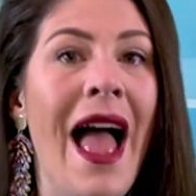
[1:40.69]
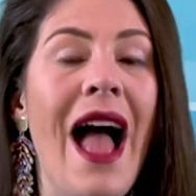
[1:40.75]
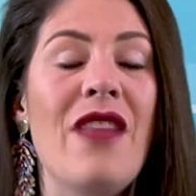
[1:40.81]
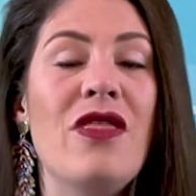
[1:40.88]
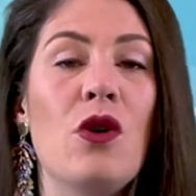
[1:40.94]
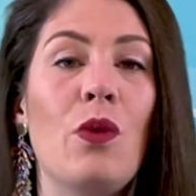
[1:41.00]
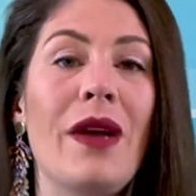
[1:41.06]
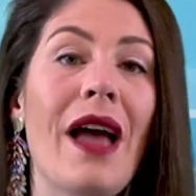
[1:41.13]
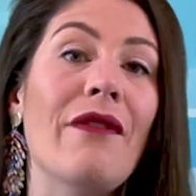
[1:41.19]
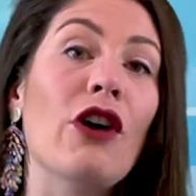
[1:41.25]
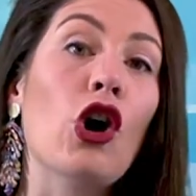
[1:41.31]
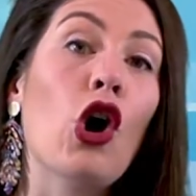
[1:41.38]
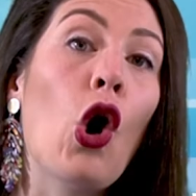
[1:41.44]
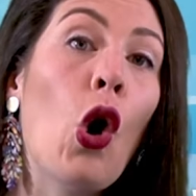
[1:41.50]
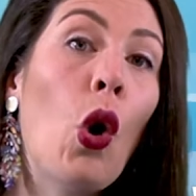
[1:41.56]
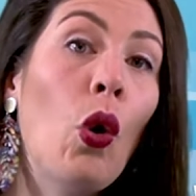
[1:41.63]
And then we have a
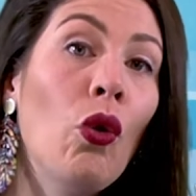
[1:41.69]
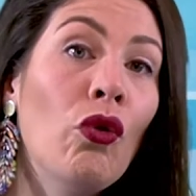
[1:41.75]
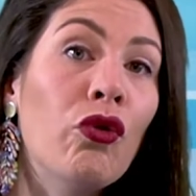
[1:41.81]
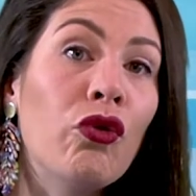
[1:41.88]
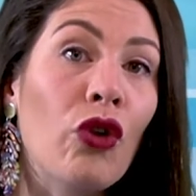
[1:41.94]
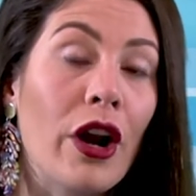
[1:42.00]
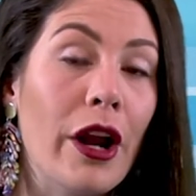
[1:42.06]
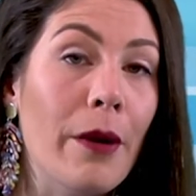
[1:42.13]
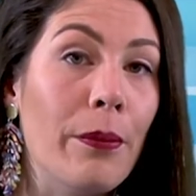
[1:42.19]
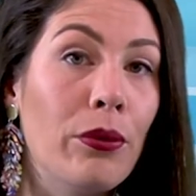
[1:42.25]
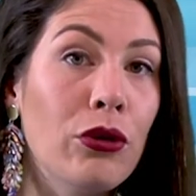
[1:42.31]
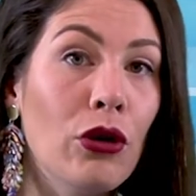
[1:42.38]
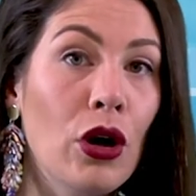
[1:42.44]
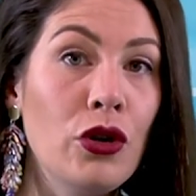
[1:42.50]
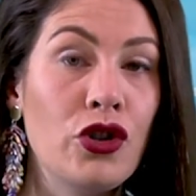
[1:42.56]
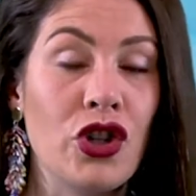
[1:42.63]
cold front
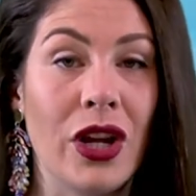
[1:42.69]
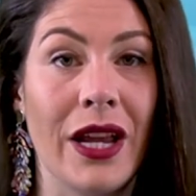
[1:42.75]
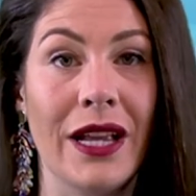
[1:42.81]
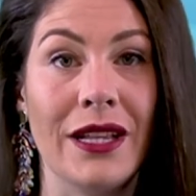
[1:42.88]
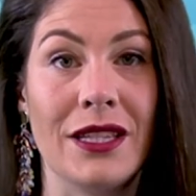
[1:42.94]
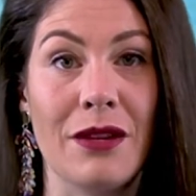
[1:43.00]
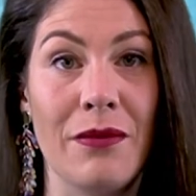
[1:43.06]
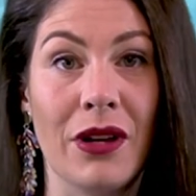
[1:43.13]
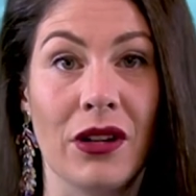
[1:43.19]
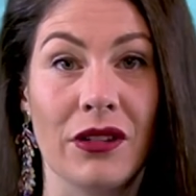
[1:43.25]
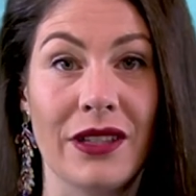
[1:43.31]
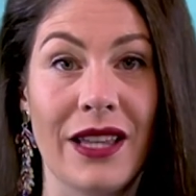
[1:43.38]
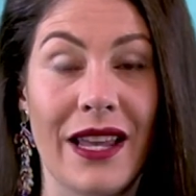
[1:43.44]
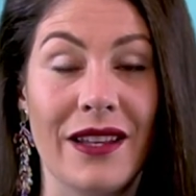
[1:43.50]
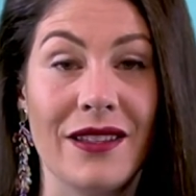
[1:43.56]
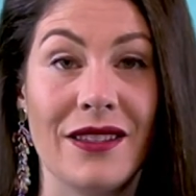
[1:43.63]
approaching into Middle
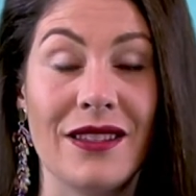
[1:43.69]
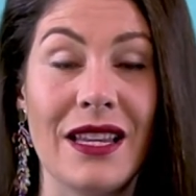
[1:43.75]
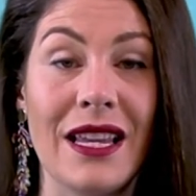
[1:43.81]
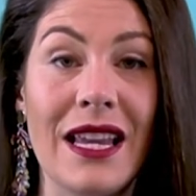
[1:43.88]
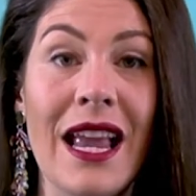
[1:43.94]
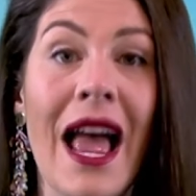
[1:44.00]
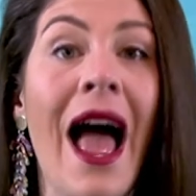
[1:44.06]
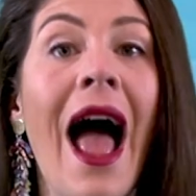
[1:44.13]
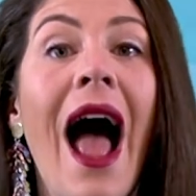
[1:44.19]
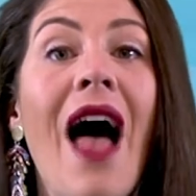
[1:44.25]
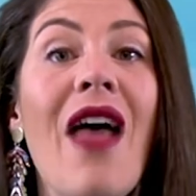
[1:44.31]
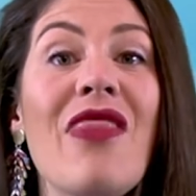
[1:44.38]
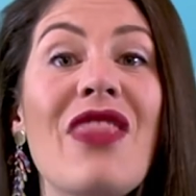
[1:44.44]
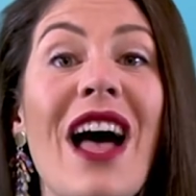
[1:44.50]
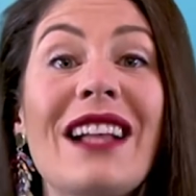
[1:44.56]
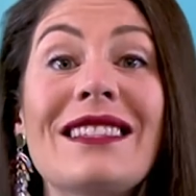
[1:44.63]
Tennessee,
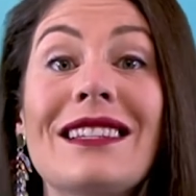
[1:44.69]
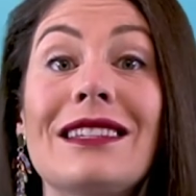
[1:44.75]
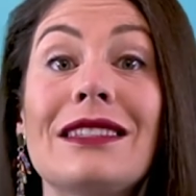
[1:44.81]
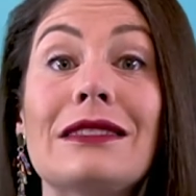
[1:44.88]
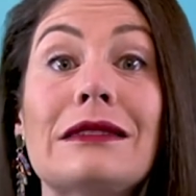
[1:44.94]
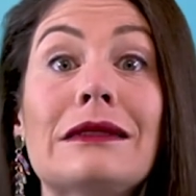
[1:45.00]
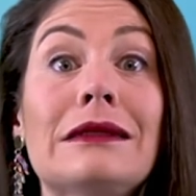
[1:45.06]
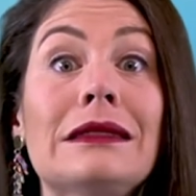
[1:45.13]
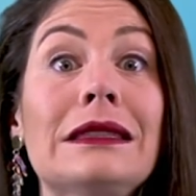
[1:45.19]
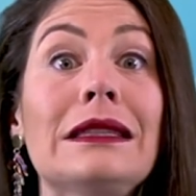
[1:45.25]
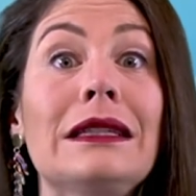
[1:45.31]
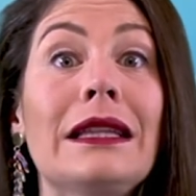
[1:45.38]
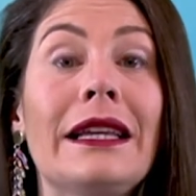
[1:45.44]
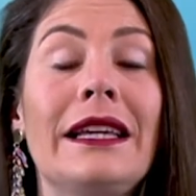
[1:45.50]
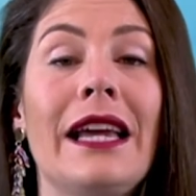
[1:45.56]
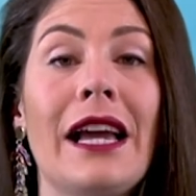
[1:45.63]
and that's going to
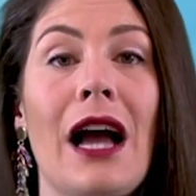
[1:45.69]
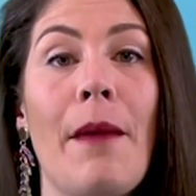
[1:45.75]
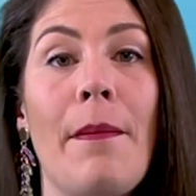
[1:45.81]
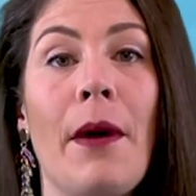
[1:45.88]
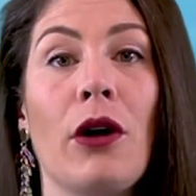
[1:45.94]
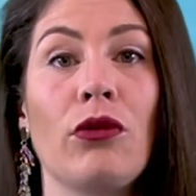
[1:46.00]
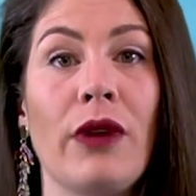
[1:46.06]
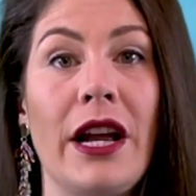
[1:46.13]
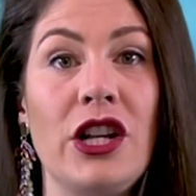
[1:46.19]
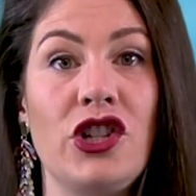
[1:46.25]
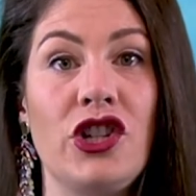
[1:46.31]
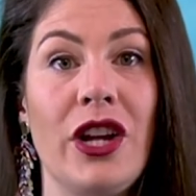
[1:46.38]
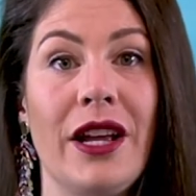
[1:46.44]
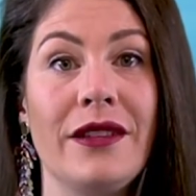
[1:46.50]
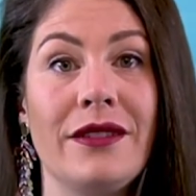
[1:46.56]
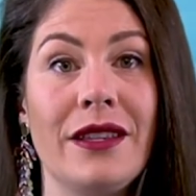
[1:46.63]
really kick up our rain
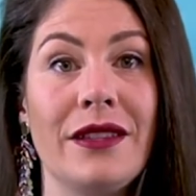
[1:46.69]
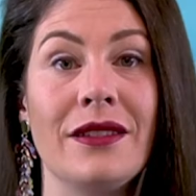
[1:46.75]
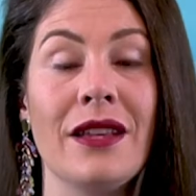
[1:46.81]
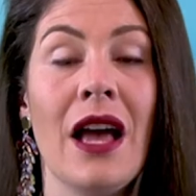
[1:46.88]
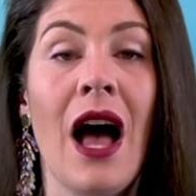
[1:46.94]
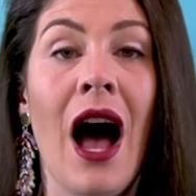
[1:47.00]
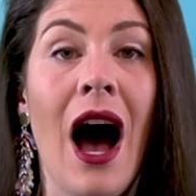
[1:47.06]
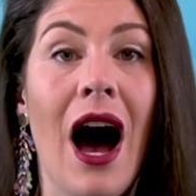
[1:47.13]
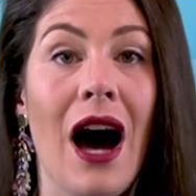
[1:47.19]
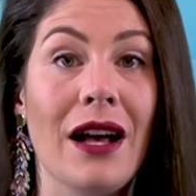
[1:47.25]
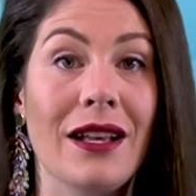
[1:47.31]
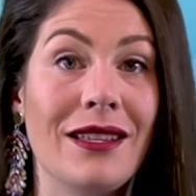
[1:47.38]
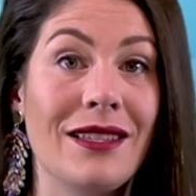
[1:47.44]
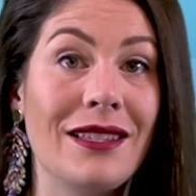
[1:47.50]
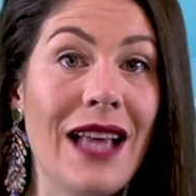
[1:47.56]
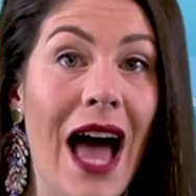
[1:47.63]
chances uh,
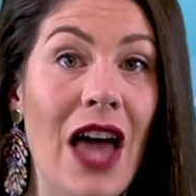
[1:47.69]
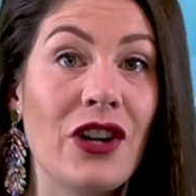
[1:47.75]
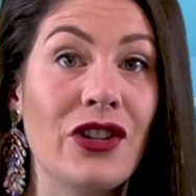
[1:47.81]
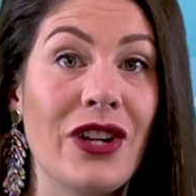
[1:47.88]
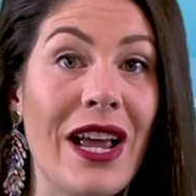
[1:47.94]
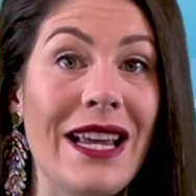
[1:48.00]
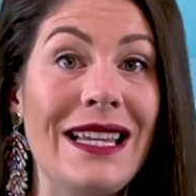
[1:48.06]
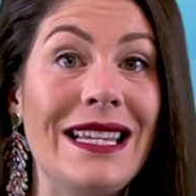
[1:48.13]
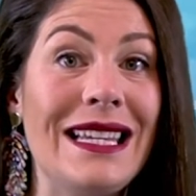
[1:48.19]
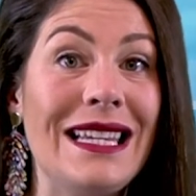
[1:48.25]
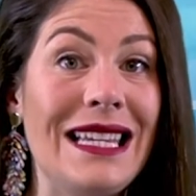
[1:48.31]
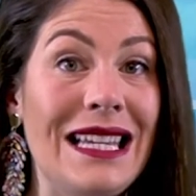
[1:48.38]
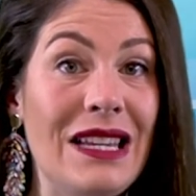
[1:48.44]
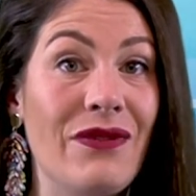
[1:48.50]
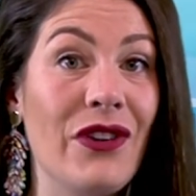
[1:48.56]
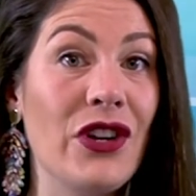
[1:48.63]
Saturday,
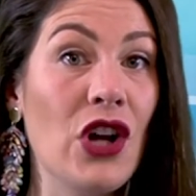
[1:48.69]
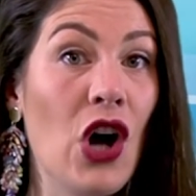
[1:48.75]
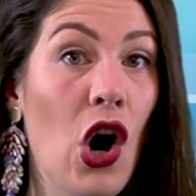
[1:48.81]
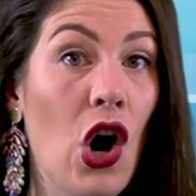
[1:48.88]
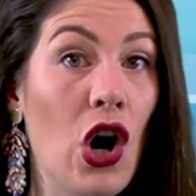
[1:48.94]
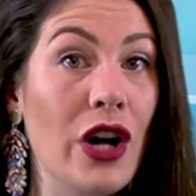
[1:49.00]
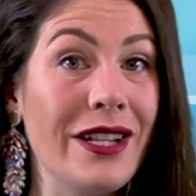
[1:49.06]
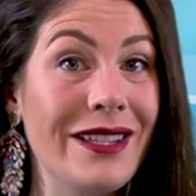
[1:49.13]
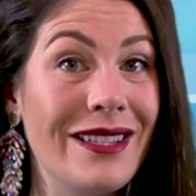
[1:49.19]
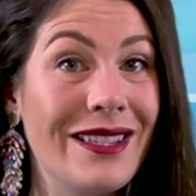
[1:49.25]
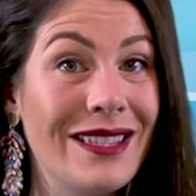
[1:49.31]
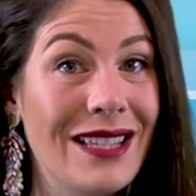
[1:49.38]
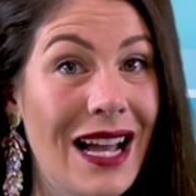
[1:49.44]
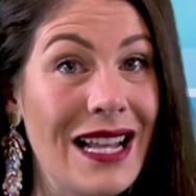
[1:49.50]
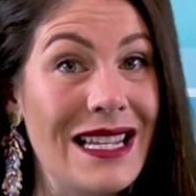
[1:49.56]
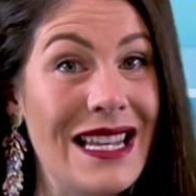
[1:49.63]
even on
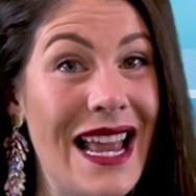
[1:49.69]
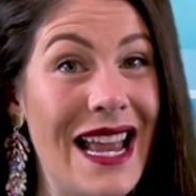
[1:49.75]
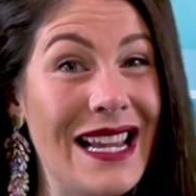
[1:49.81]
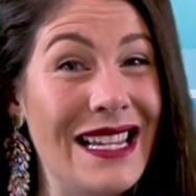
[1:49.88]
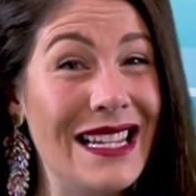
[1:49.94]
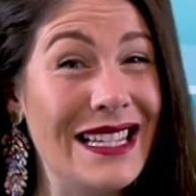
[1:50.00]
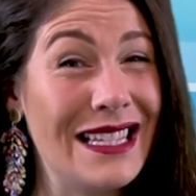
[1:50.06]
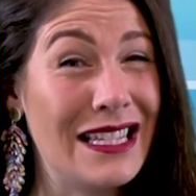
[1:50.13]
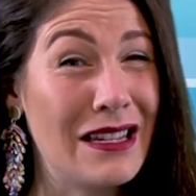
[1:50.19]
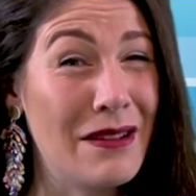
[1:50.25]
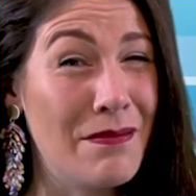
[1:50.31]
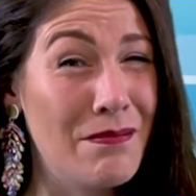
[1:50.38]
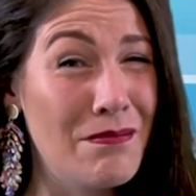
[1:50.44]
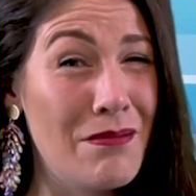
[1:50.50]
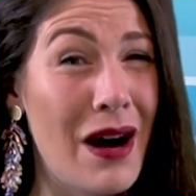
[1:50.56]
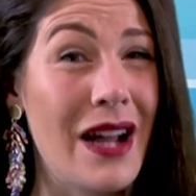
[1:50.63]
Sunday into
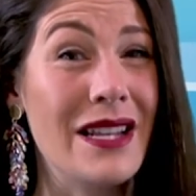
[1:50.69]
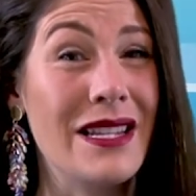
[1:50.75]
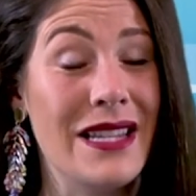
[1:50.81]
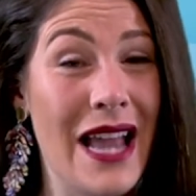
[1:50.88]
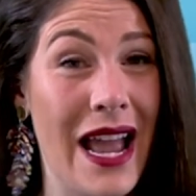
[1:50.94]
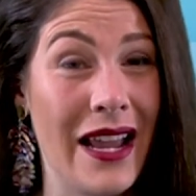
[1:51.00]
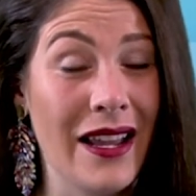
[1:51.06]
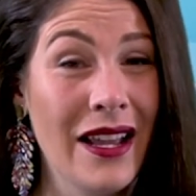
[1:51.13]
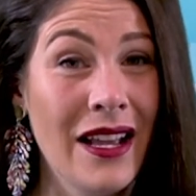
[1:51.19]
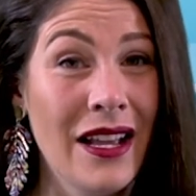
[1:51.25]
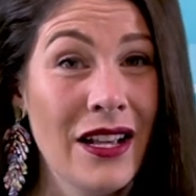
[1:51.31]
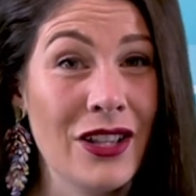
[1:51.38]
Monday.